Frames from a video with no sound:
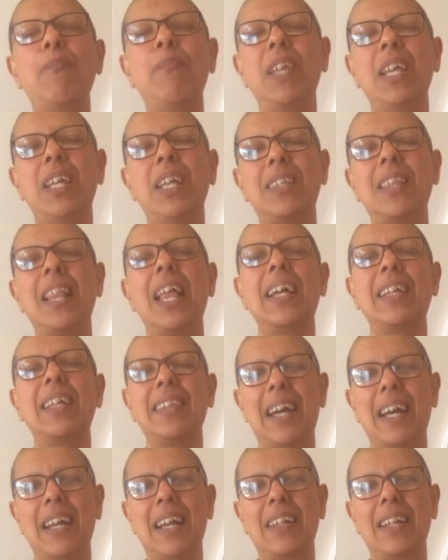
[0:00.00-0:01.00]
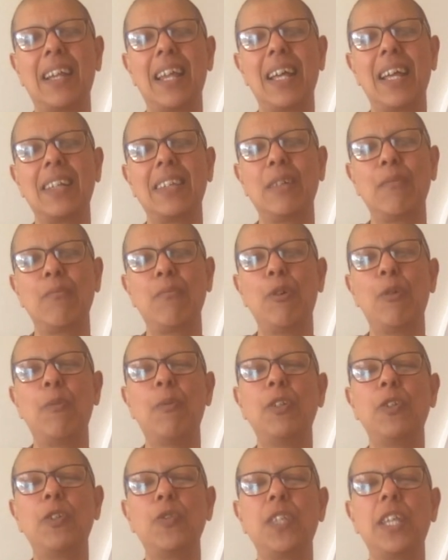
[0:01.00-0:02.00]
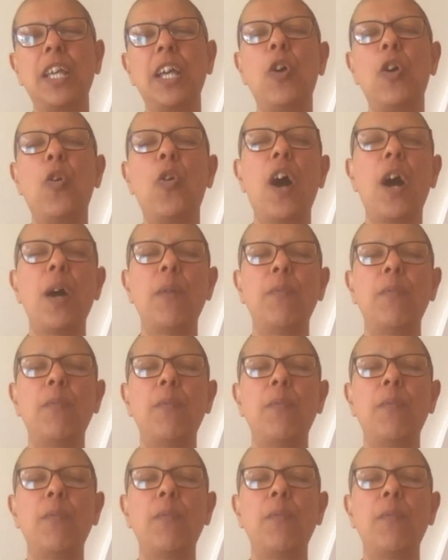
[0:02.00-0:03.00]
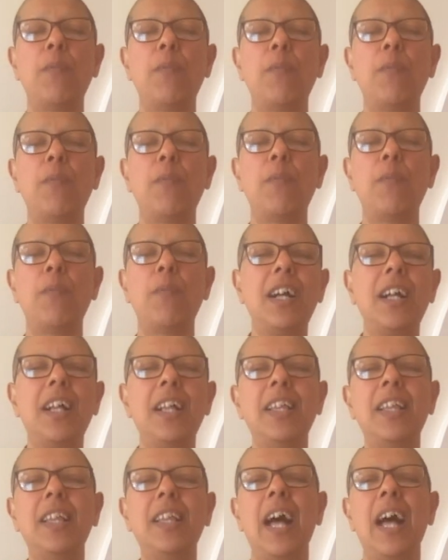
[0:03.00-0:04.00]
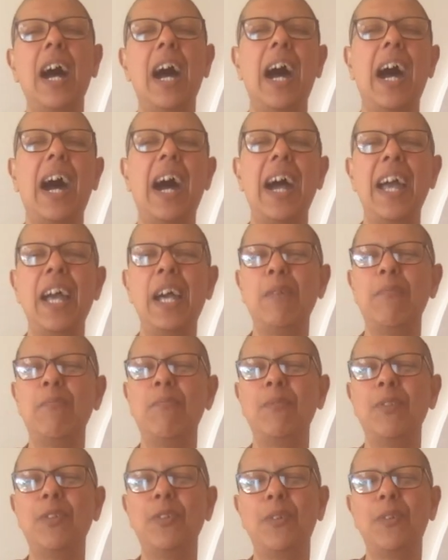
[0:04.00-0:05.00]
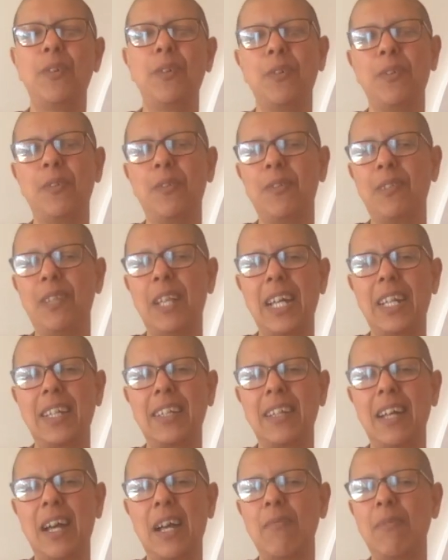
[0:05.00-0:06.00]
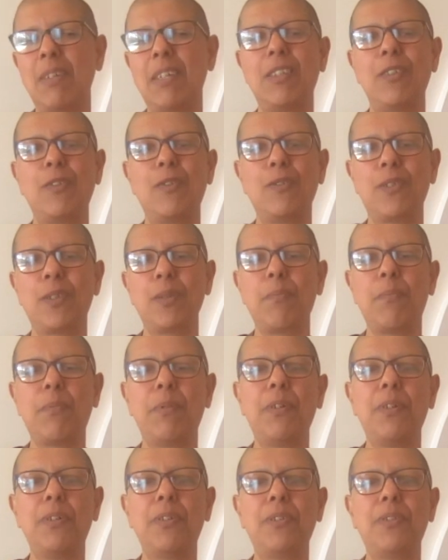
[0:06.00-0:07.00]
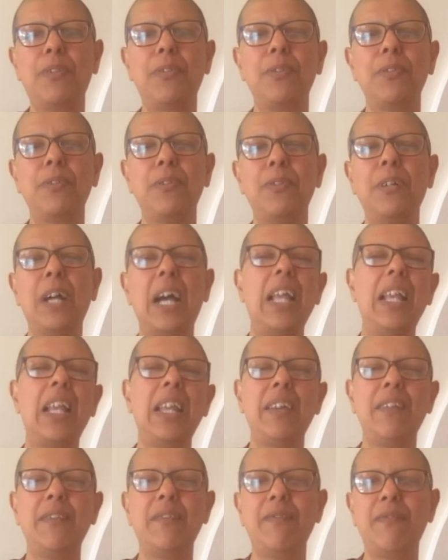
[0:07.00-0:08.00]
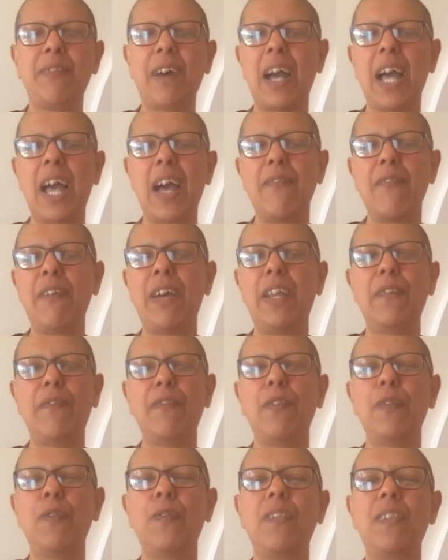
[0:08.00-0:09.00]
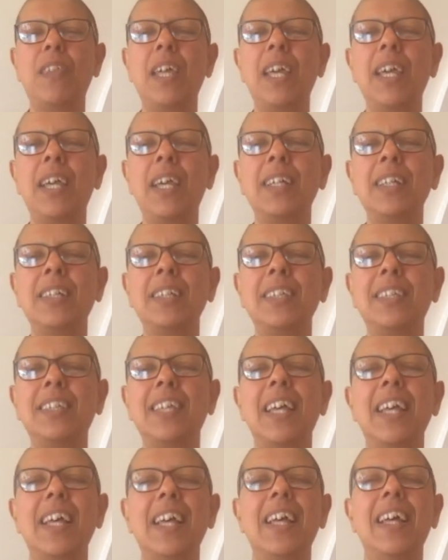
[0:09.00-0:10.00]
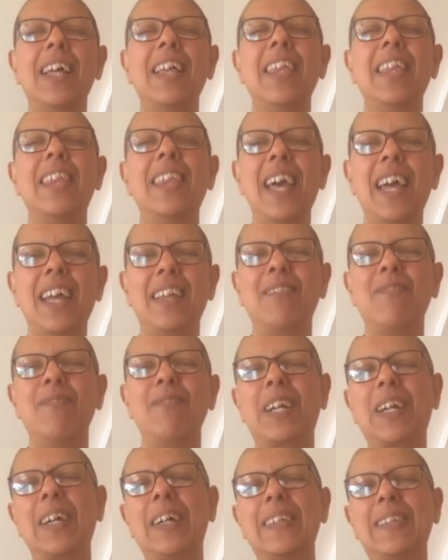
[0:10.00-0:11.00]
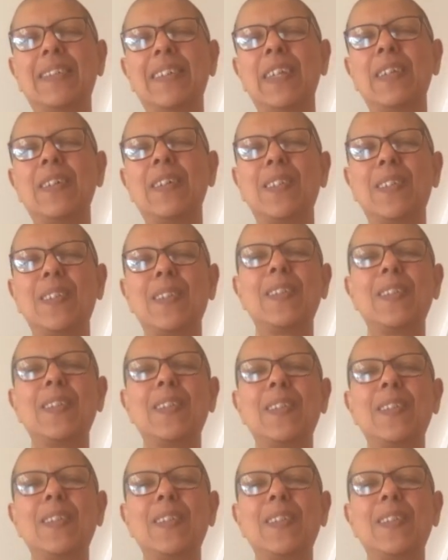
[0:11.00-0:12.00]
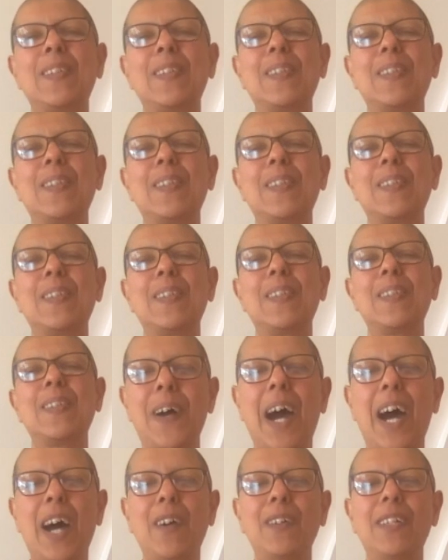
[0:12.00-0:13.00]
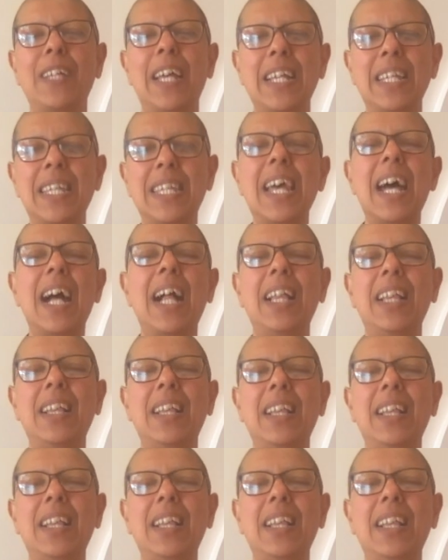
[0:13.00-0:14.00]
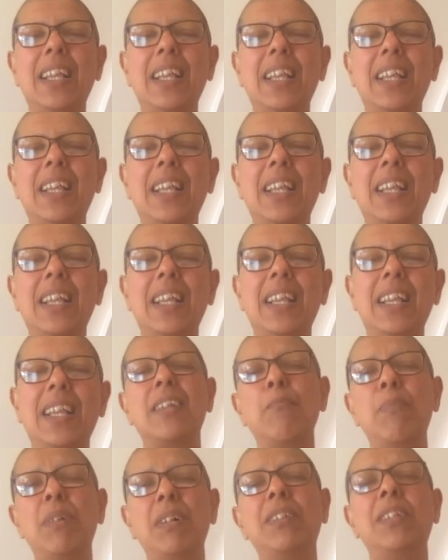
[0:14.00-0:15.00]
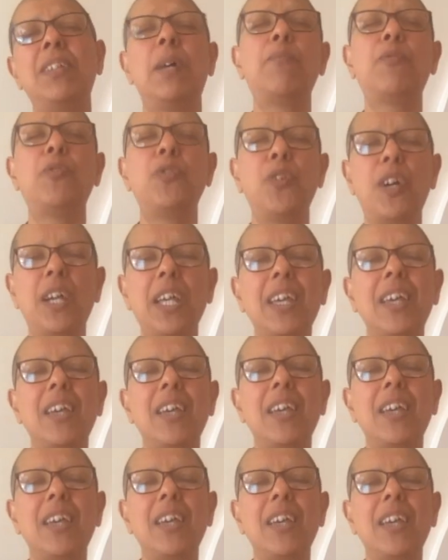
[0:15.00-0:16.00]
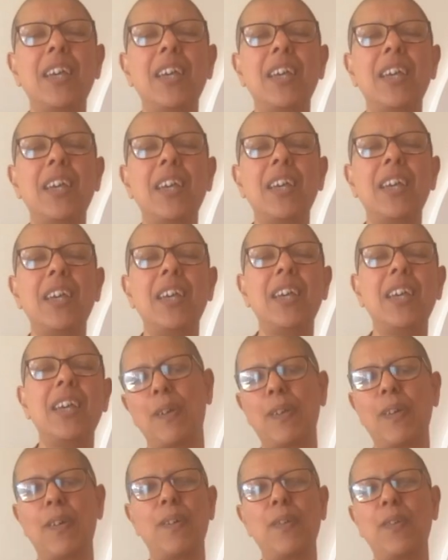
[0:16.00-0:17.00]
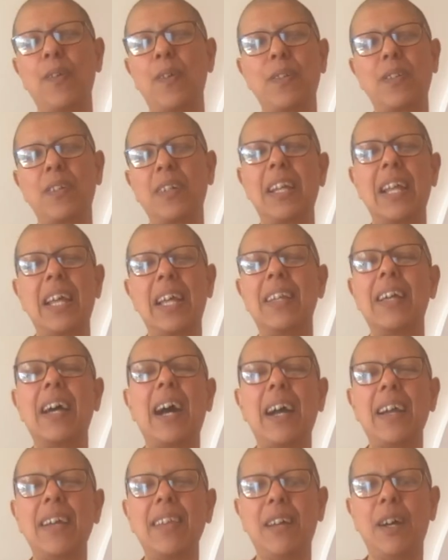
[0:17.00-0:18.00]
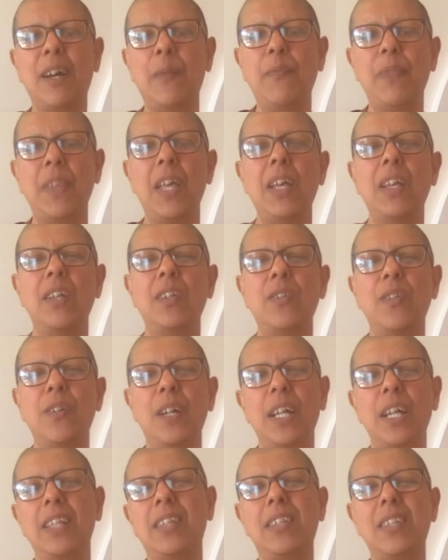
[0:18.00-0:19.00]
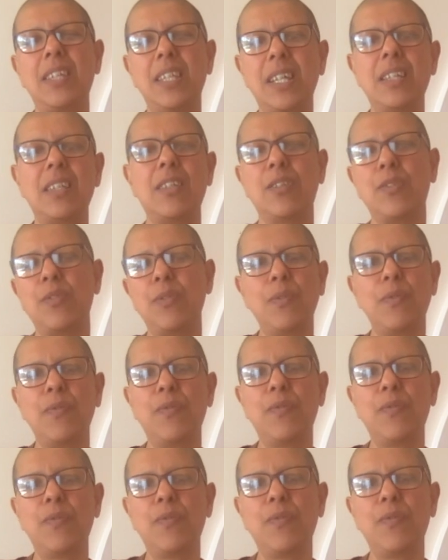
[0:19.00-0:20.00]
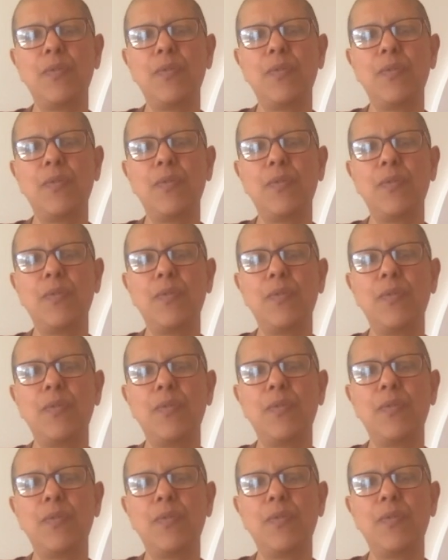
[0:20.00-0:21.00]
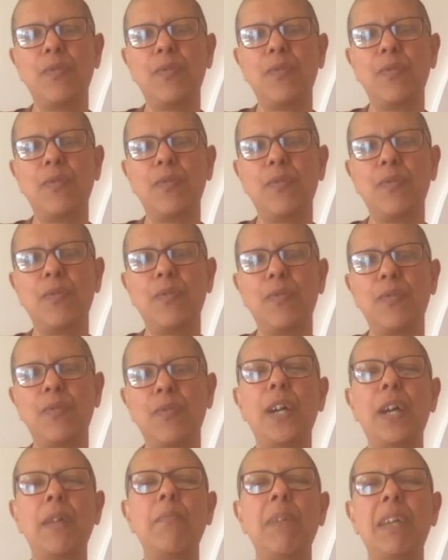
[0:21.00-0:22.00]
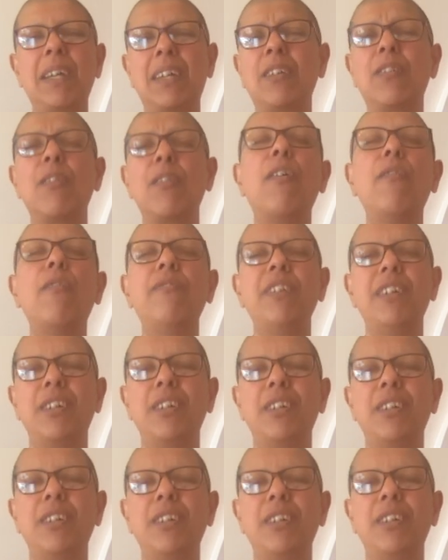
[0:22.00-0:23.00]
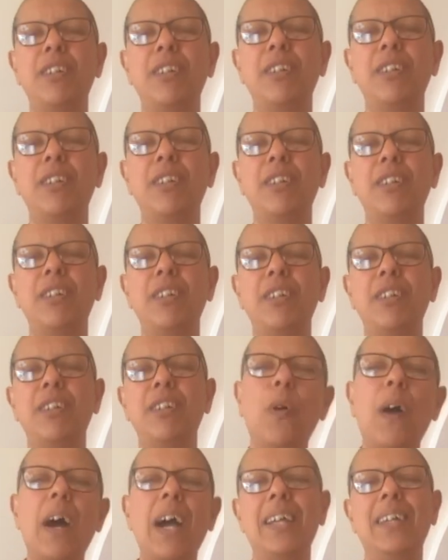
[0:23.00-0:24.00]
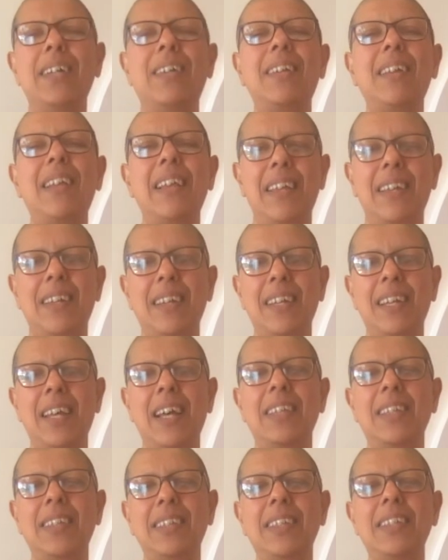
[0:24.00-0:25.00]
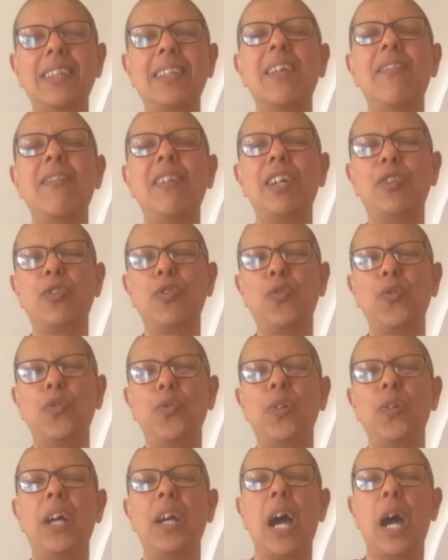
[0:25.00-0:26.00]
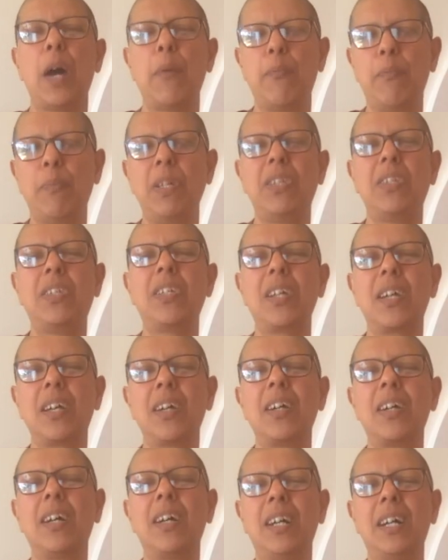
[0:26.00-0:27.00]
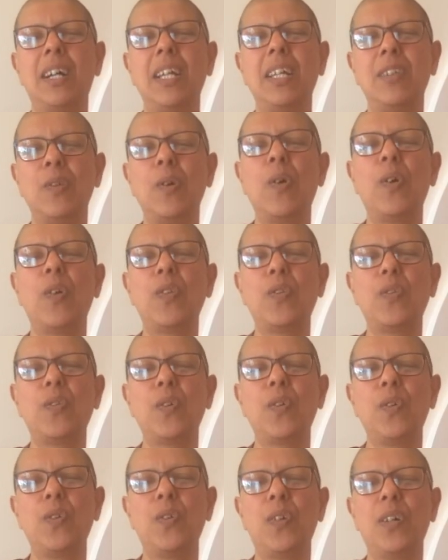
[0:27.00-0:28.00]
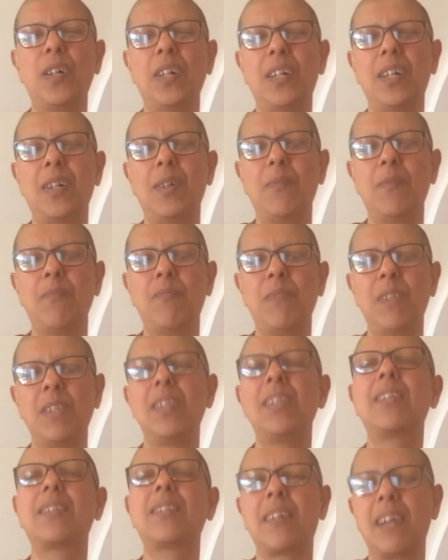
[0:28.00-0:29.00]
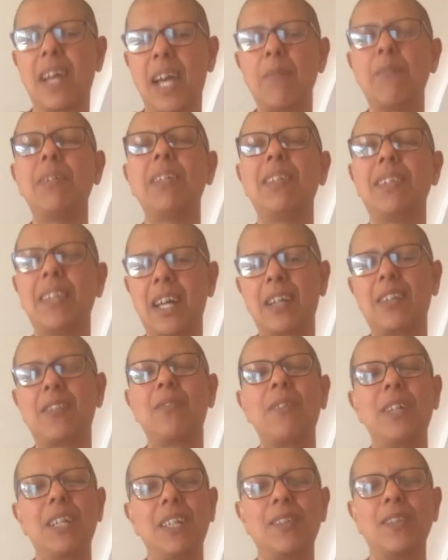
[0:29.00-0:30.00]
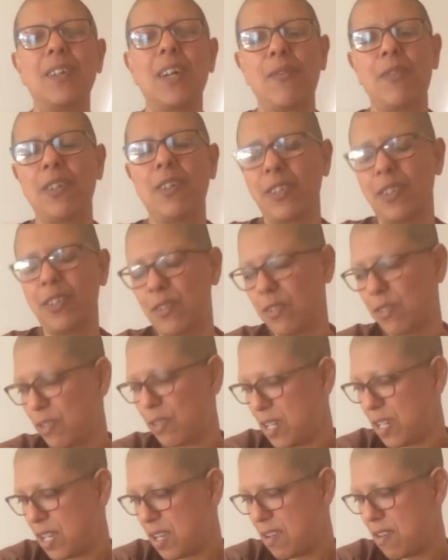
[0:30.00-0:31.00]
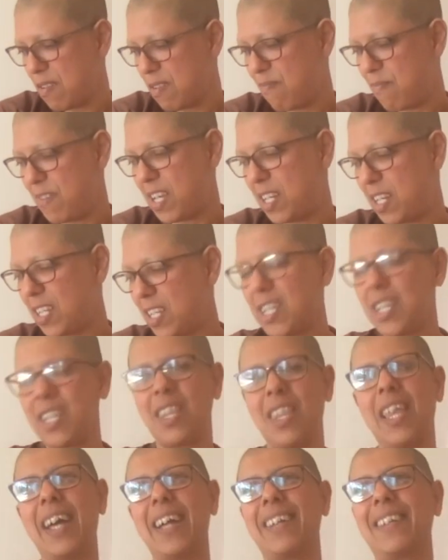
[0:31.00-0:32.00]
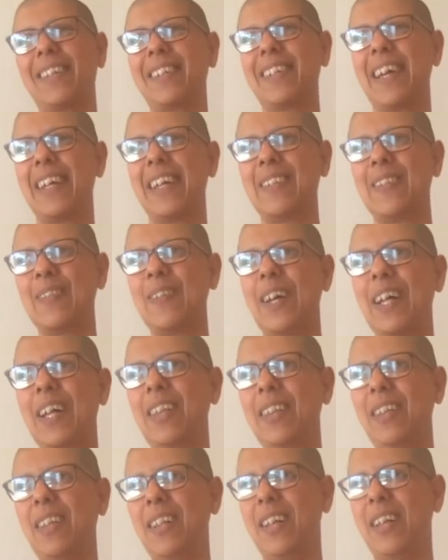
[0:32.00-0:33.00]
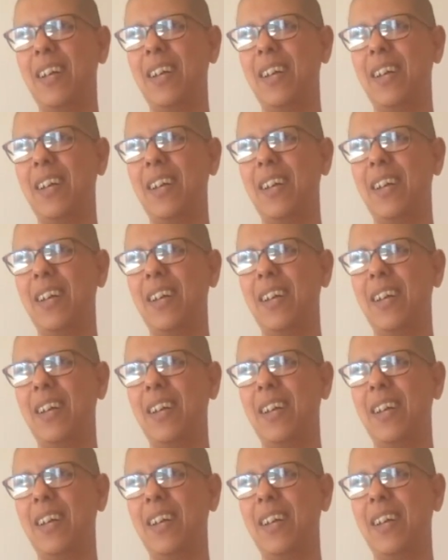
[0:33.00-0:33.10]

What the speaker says: It's like that. Like the moment you say, oh, I'm so frugal, I am, like I'm easy to support too, I have very few things. Then, because when you sort of go out and tell, then it builds up to your ego. Yeah, it's not great either. So it's just for yourself only, not to sort of go and make it obvious. You do it quietly. Yeah, this is the way to do. A picture is also described in that way. So I wanted to mention that as well.